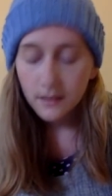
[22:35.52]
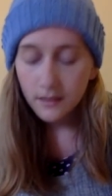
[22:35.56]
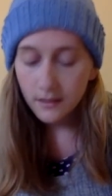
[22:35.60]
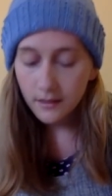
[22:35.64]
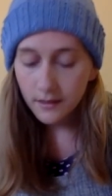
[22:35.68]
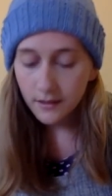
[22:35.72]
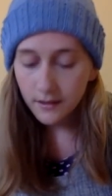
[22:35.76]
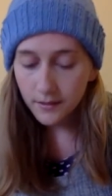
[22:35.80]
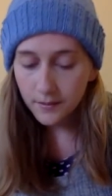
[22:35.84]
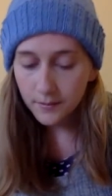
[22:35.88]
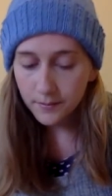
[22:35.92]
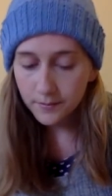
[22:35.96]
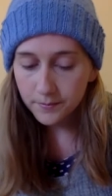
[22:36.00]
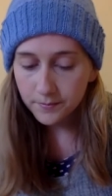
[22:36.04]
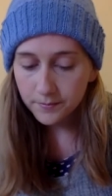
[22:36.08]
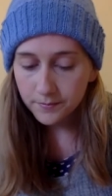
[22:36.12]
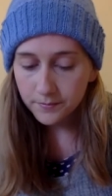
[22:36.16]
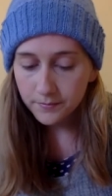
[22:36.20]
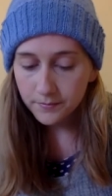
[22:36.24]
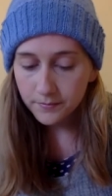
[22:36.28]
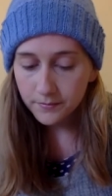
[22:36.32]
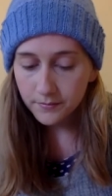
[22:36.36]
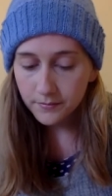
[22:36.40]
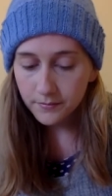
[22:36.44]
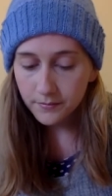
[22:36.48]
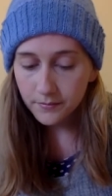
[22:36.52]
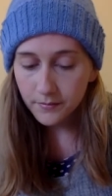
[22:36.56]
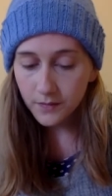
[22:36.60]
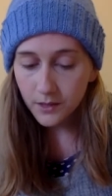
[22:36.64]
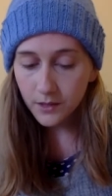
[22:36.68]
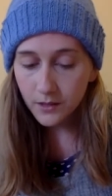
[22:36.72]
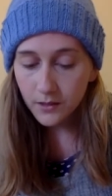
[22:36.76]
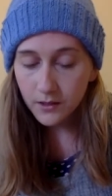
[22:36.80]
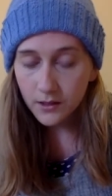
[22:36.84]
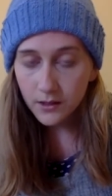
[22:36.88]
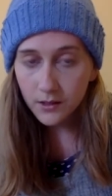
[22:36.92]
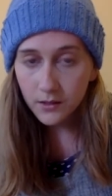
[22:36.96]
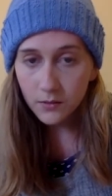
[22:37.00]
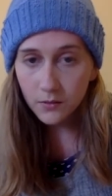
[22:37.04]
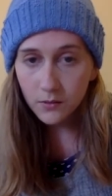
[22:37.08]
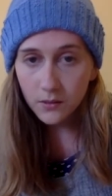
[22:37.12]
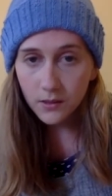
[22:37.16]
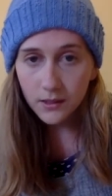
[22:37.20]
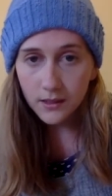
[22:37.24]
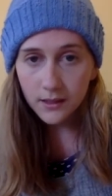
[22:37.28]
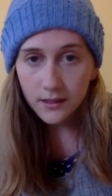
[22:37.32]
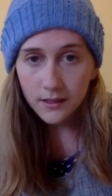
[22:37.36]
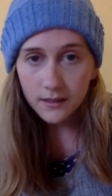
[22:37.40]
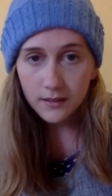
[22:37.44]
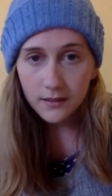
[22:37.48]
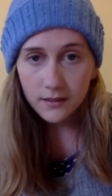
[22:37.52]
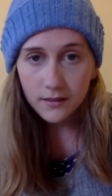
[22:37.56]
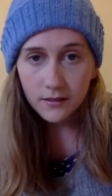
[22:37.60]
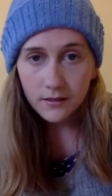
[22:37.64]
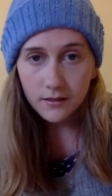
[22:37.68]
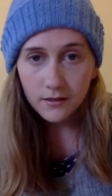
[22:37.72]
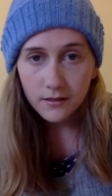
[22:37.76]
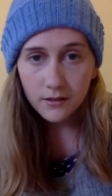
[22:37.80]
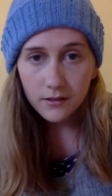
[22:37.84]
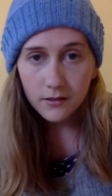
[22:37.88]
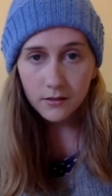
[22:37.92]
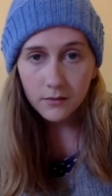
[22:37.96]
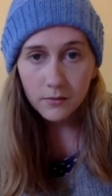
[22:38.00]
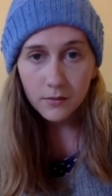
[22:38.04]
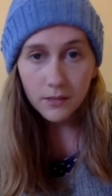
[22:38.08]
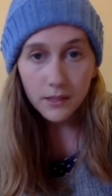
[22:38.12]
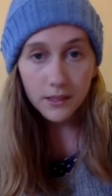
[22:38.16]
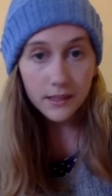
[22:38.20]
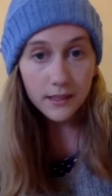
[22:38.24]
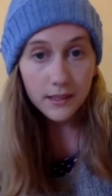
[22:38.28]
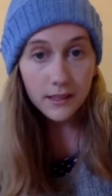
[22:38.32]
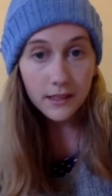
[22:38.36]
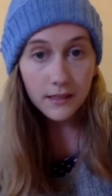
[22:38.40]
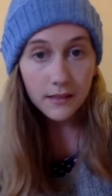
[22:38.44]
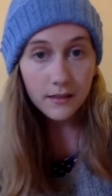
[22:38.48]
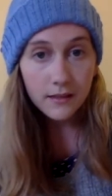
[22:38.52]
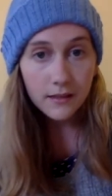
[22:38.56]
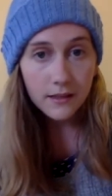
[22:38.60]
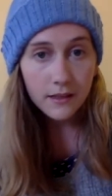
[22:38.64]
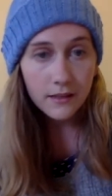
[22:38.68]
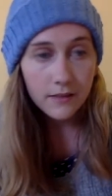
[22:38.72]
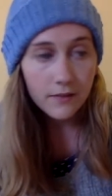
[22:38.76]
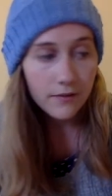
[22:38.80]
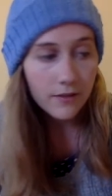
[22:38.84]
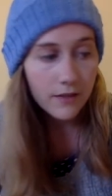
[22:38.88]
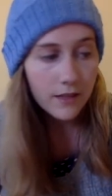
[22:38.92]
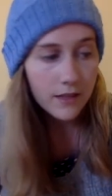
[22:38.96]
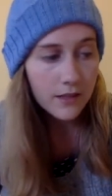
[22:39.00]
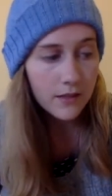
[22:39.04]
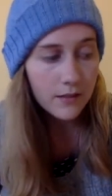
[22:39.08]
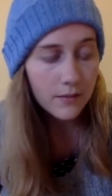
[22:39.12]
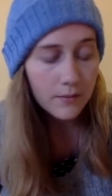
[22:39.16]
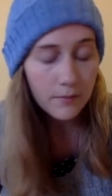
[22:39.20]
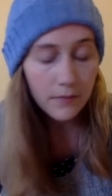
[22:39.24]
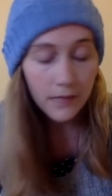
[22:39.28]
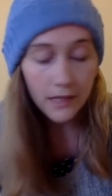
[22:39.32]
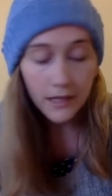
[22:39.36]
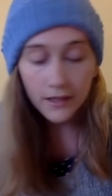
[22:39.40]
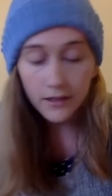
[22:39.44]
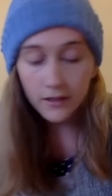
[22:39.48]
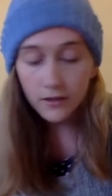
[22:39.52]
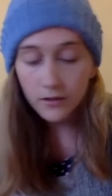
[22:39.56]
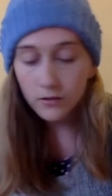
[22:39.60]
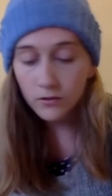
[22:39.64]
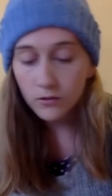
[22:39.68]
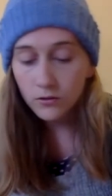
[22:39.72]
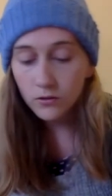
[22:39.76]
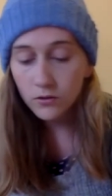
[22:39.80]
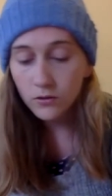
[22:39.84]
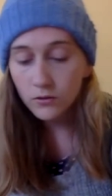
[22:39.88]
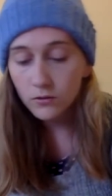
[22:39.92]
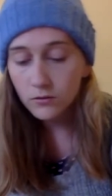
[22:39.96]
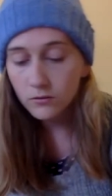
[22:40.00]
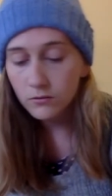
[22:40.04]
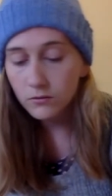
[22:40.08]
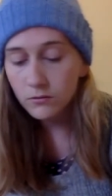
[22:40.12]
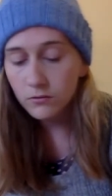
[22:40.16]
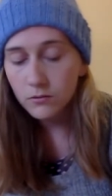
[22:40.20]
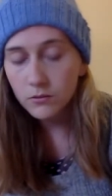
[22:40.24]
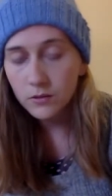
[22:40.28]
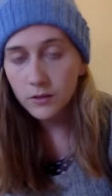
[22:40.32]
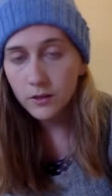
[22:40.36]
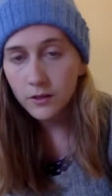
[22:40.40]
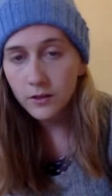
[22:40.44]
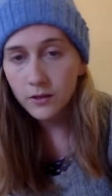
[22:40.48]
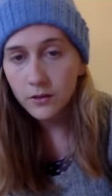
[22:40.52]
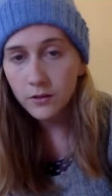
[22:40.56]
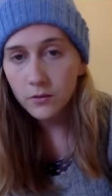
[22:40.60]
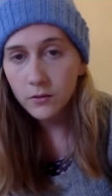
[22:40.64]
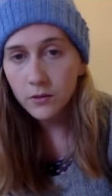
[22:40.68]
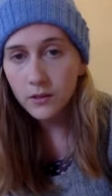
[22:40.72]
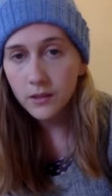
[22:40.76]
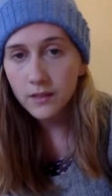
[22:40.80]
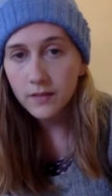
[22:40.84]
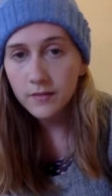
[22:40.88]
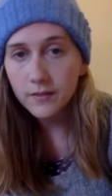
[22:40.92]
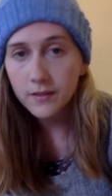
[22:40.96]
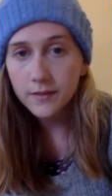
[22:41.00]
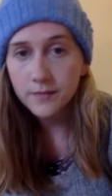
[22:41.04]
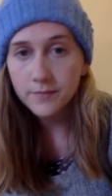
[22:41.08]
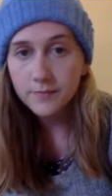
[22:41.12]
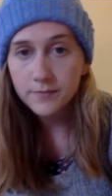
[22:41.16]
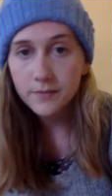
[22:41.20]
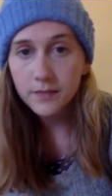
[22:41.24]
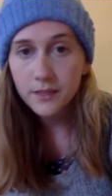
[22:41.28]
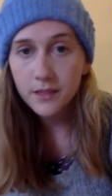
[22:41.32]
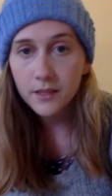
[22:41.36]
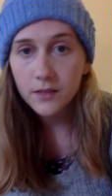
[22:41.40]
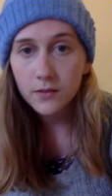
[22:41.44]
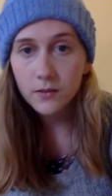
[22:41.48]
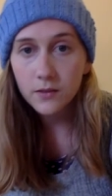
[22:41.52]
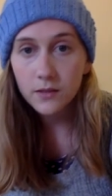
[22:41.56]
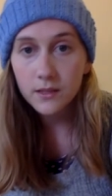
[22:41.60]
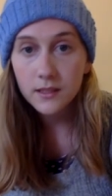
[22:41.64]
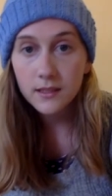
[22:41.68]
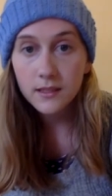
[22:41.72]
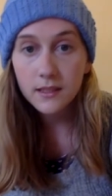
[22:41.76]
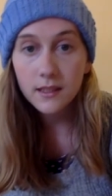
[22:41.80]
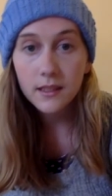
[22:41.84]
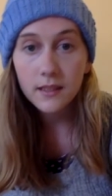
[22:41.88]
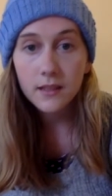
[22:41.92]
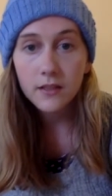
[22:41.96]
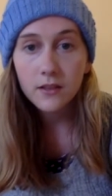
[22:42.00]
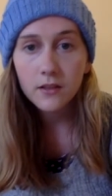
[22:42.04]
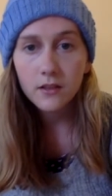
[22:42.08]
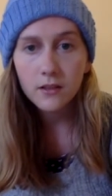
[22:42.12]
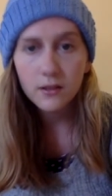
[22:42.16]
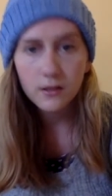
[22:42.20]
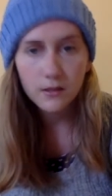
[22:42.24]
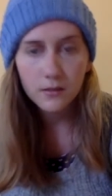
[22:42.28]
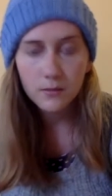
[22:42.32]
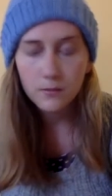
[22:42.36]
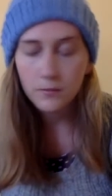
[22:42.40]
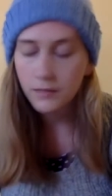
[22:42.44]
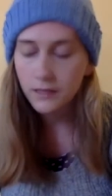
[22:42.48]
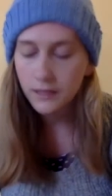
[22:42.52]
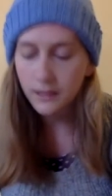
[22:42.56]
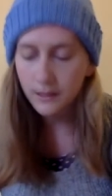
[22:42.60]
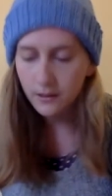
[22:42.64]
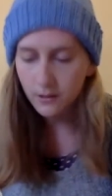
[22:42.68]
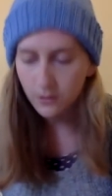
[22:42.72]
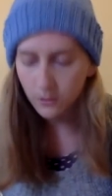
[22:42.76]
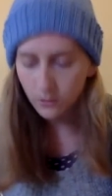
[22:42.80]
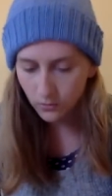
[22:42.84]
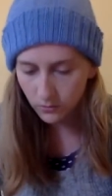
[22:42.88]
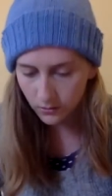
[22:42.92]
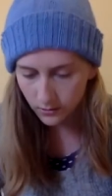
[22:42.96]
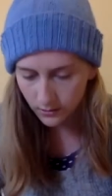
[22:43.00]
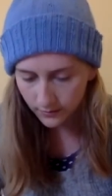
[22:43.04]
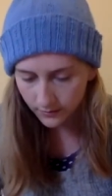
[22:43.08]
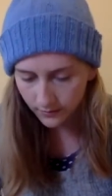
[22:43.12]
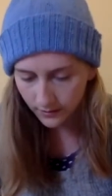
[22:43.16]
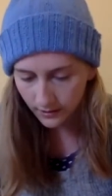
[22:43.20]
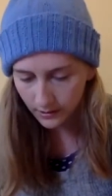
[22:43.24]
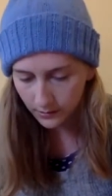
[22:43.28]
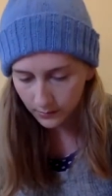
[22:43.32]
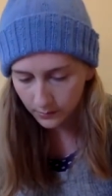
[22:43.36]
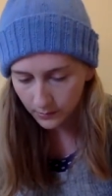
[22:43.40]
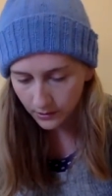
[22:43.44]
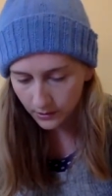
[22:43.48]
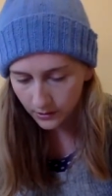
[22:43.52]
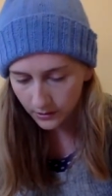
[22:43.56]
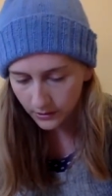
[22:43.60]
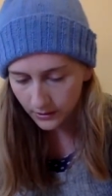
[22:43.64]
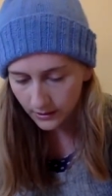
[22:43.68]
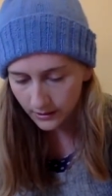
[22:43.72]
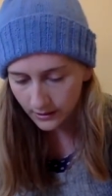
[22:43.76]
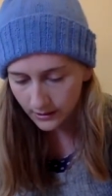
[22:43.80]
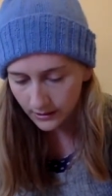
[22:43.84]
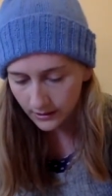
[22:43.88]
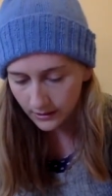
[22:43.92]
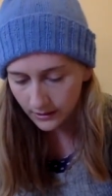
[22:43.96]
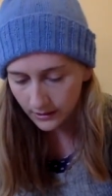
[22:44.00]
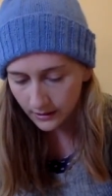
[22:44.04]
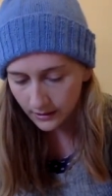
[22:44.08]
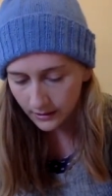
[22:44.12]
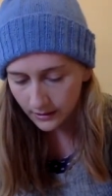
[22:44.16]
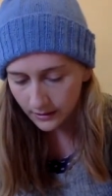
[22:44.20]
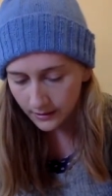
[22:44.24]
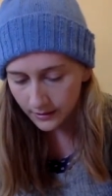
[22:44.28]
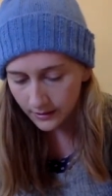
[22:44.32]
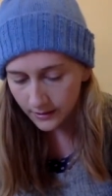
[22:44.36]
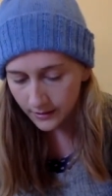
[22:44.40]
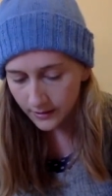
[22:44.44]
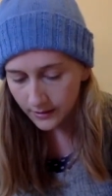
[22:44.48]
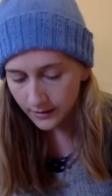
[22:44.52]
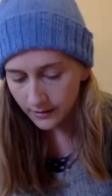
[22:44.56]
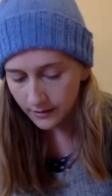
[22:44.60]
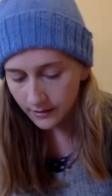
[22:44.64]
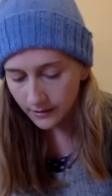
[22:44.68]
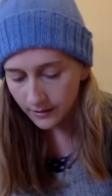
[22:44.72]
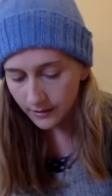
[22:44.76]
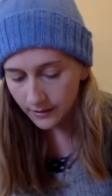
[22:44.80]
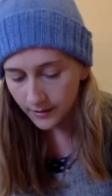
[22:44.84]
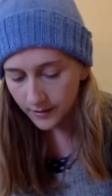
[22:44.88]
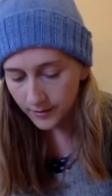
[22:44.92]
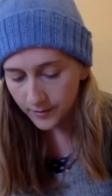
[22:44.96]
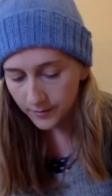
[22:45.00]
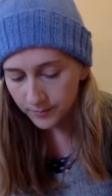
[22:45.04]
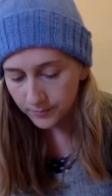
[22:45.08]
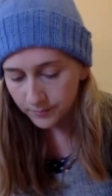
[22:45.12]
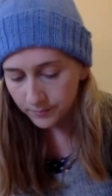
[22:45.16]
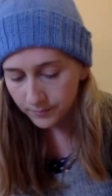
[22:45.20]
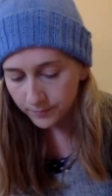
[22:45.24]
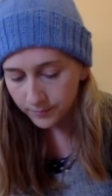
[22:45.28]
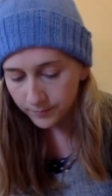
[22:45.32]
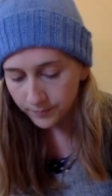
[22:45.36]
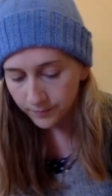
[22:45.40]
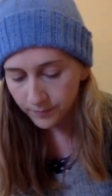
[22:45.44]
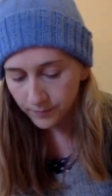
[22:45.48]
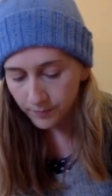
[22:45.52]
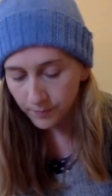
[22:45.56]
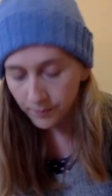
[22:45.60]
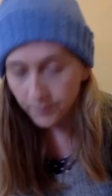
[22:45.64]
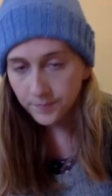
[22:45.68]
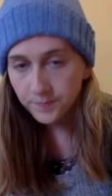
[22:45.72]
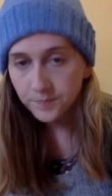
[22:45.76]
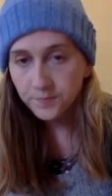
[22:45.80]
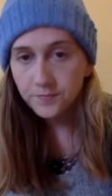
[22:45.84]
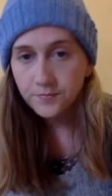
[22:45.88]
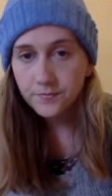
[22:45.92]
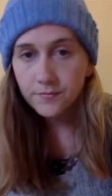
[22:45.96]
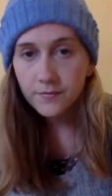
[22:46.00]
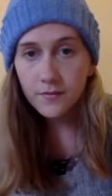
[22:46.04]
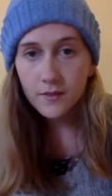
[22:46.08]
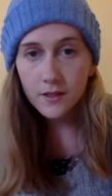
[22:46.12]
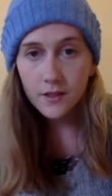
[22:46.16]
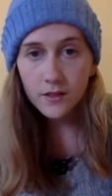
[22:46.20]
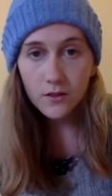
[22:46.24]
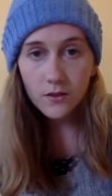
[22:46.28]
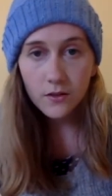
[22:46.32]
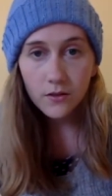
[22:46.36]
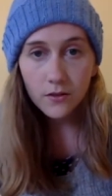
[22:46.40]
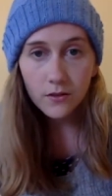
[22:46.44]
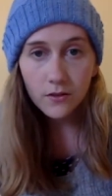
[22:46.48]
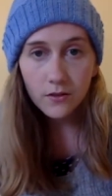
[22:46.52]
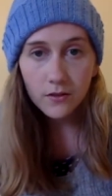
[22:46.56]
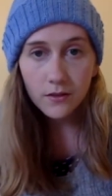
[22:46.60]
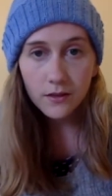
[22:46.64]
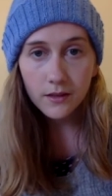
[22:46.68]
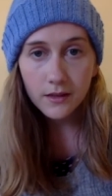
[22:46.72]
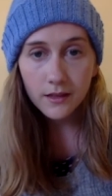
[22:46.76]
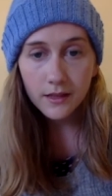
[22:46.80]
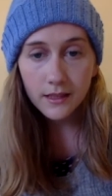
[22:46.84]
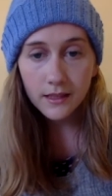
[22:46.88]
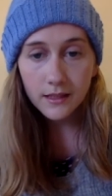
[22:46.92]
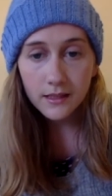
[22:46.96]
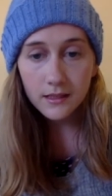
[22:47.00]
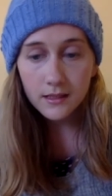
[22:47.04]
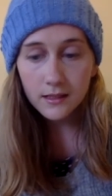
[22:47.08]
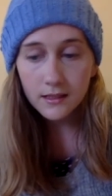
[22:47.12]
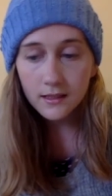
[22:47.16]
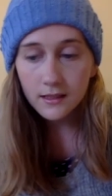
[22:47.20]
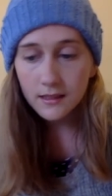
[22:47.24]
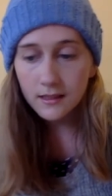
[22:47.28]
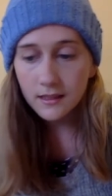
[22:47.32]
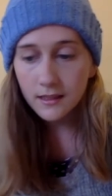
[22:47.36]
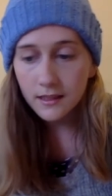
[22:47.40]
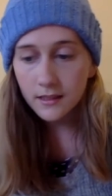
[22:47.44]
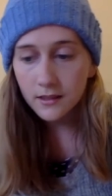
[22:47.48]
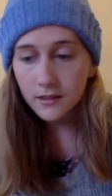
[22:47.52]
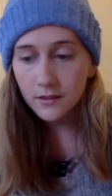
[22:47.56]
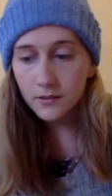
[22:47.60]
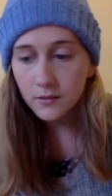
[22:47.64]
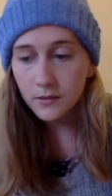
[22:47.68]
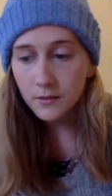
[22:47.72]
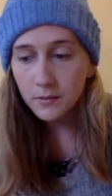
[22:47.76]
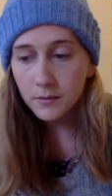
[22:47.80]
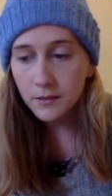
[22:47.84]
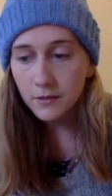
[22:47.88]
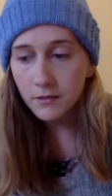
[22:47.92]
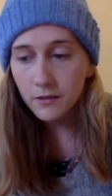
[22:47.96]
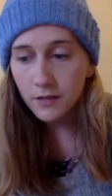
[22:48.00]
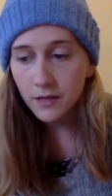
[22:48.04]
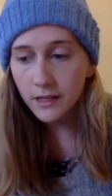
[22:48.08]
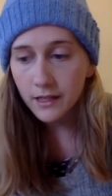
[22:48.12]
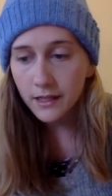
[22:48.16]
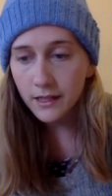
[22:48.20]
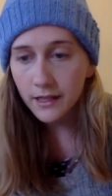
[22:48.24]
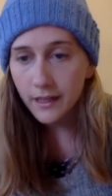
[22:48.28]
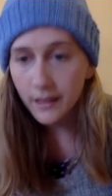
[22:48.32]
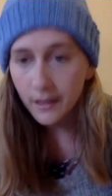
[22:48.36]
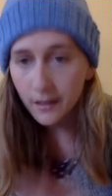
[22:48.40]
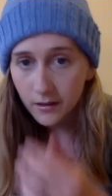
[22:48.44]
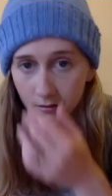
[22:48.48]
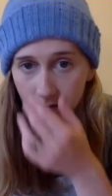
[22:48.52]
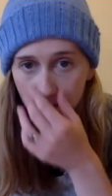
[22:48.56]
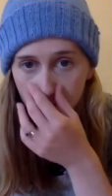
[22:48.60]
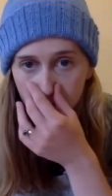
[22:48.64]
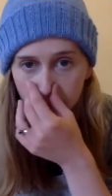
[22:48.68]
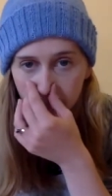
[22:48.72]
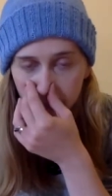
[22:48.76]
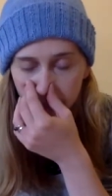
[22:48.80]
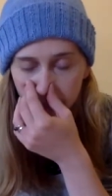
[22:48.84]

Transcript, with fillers: Um, because otherwise you might get the infection back or, or you know, whatever. They always say you've got to complete the course of antibiotics. Um, so that's the status with me right now.